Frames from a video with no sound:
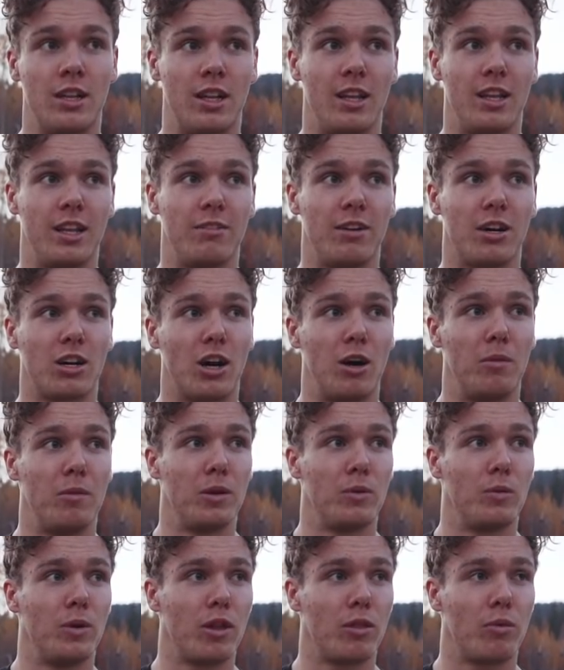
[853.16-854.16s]
Leave a
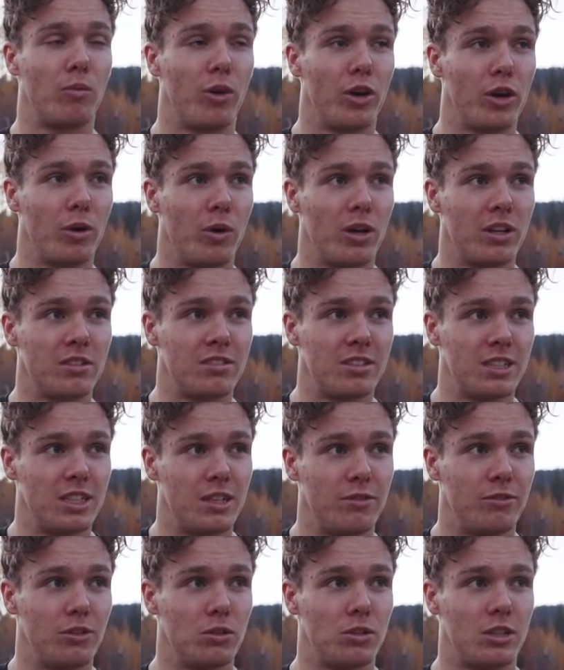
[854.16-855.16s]
comment with what you want to see
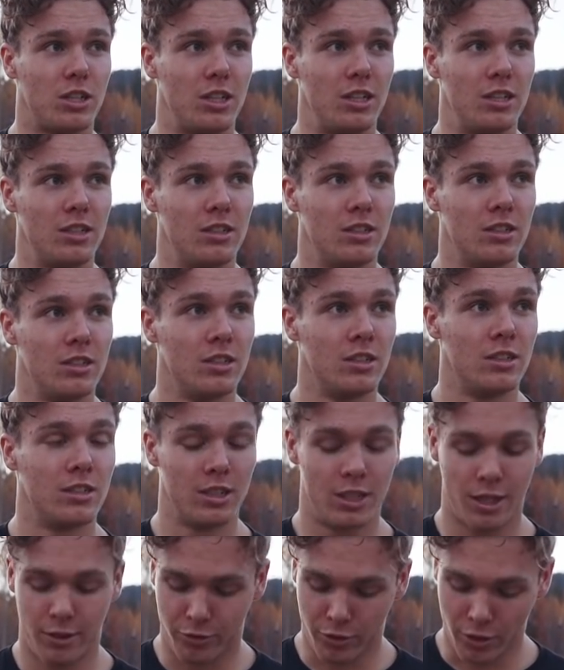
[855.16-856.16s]
in the future.
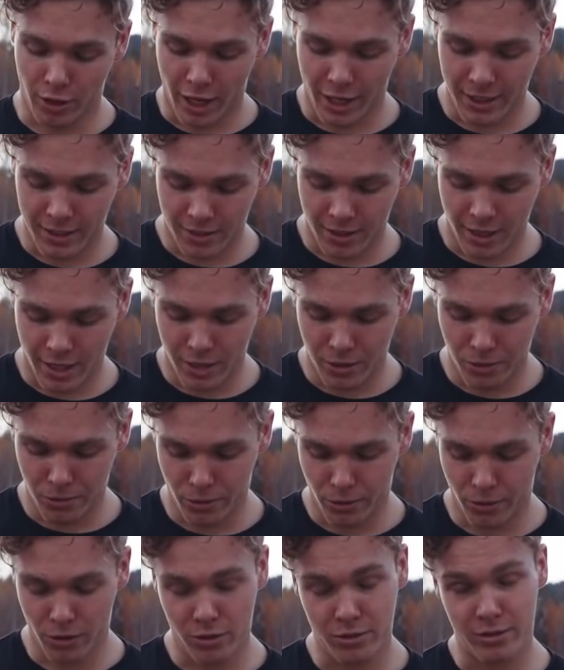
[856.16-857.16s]
If you like the
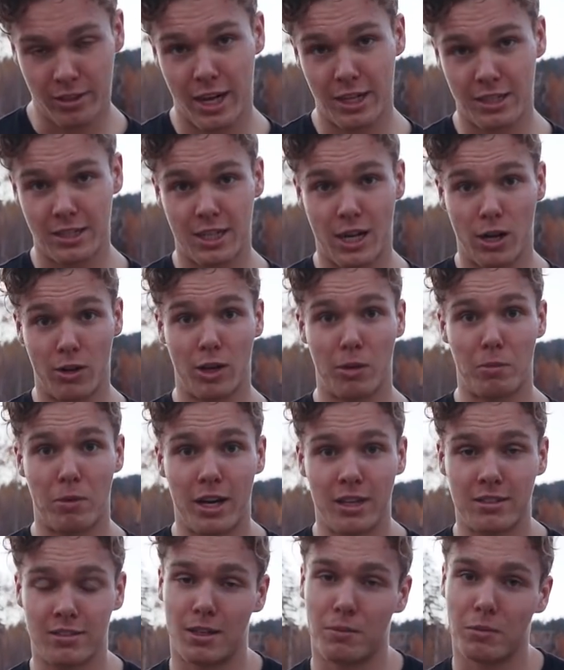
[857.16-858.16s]
enduro / downhill
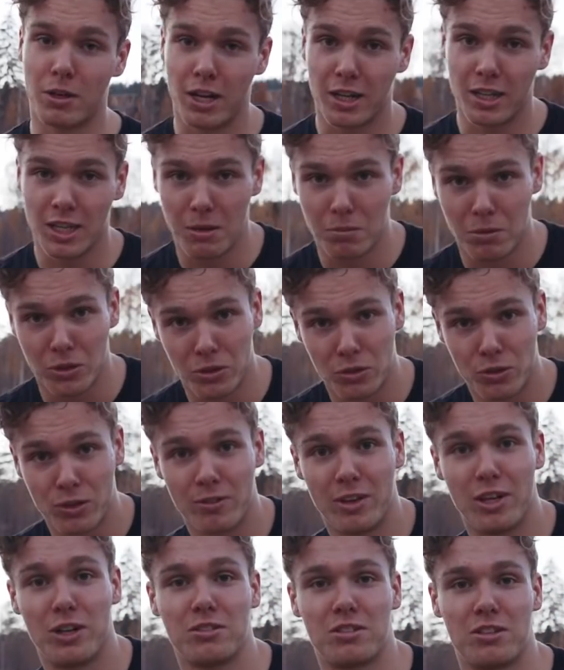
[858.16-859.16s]
bikes, I'm gonna keep on doing
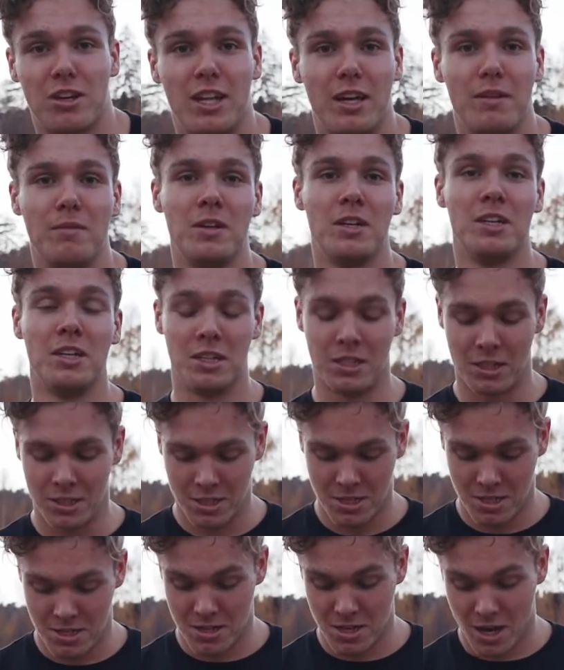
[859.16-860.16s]
videos on them.
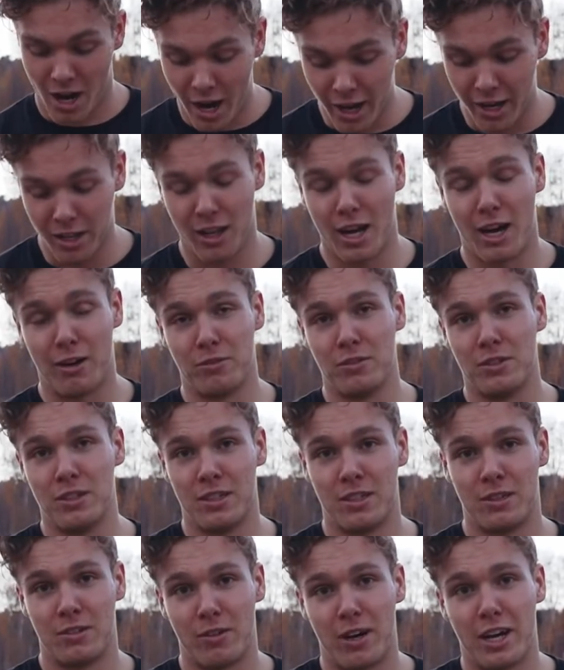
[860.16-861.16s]
I loved
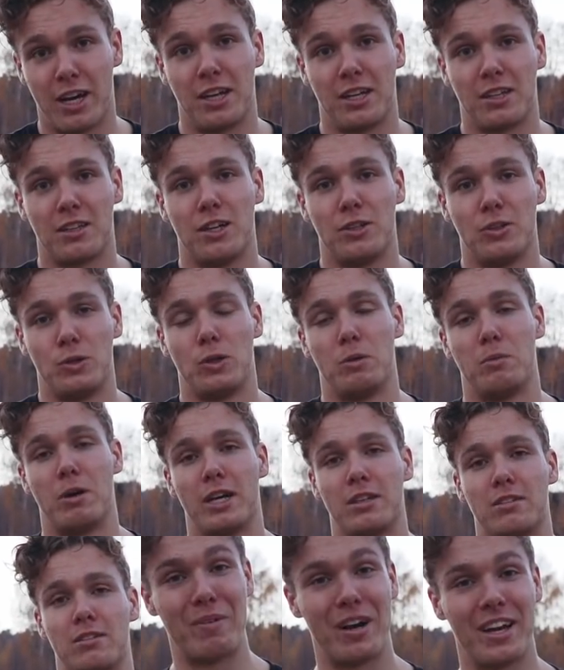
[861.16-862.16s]
riding the enduro
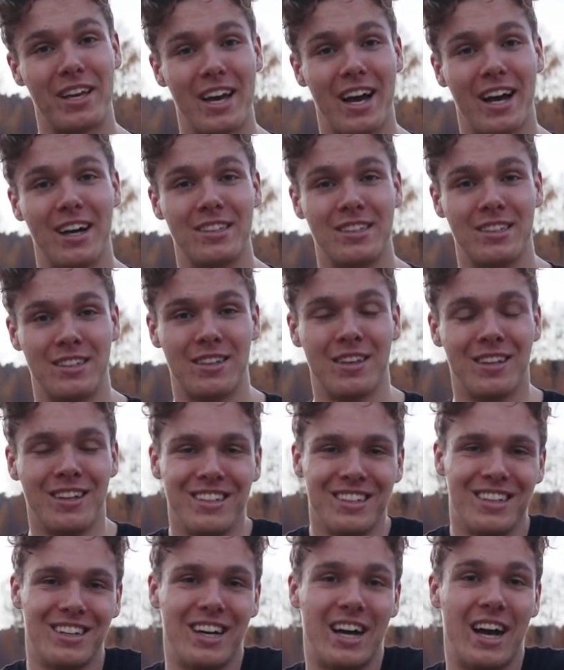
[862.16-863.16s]
bikes, but yeah,
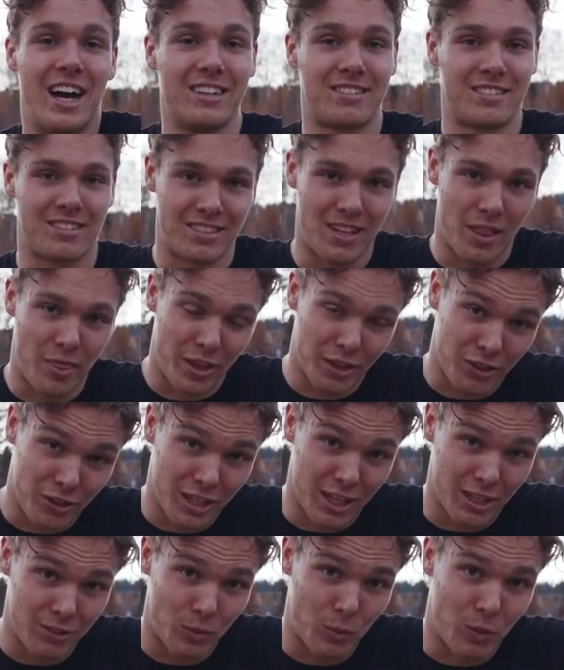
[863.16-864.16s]
as I said, thank you
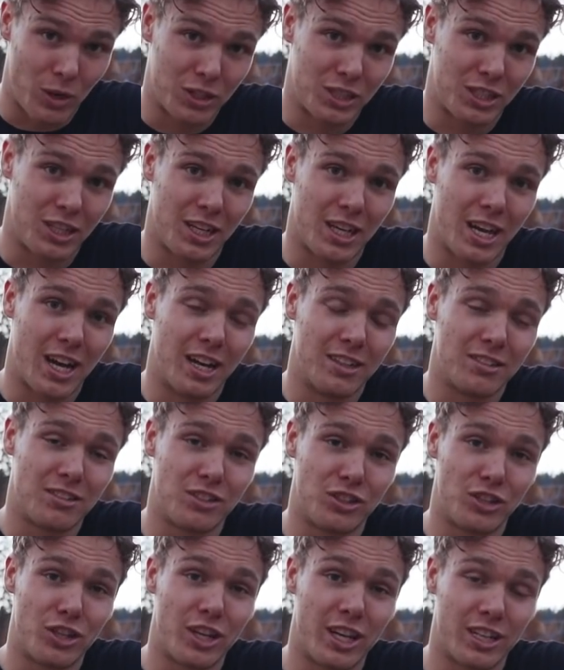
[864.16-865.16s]
guys for watching, and
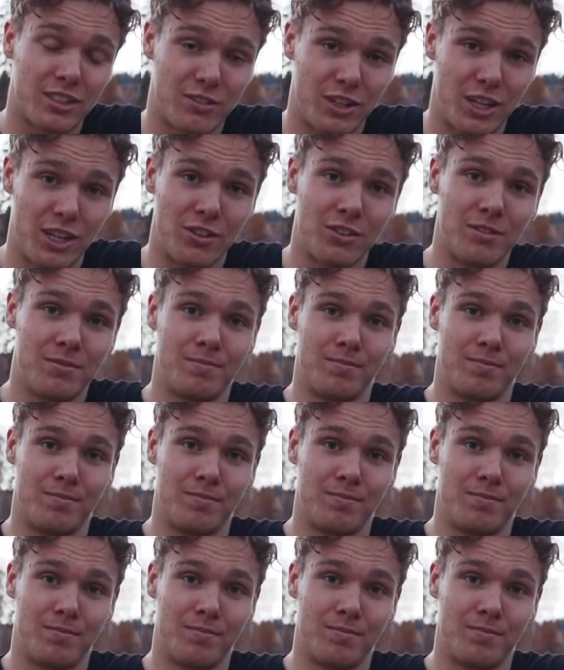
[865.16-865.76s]
see you in the next video.